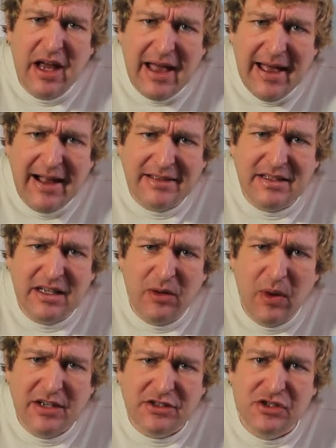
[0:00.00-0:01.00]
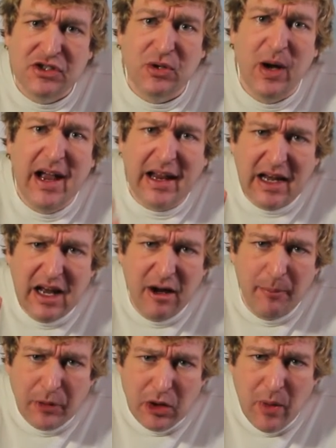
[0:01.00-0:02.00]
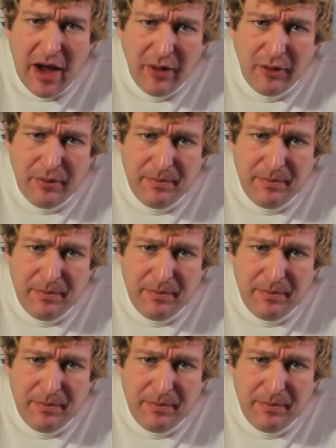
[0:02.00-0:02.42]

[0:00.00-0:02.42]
acting questions so I can help you out.